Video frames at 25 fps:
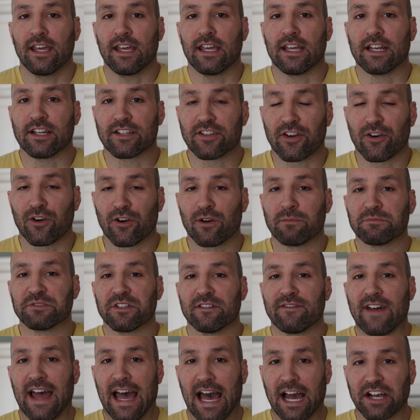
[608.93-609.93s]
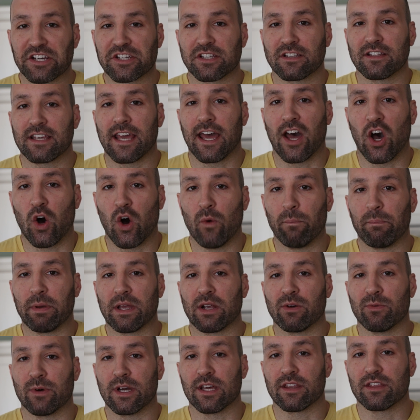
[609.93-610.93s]
in terms of actually
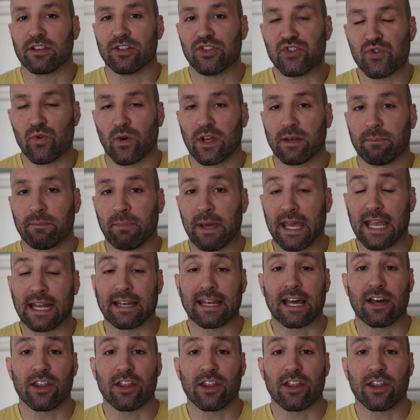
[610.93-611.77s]
helping with joint pain.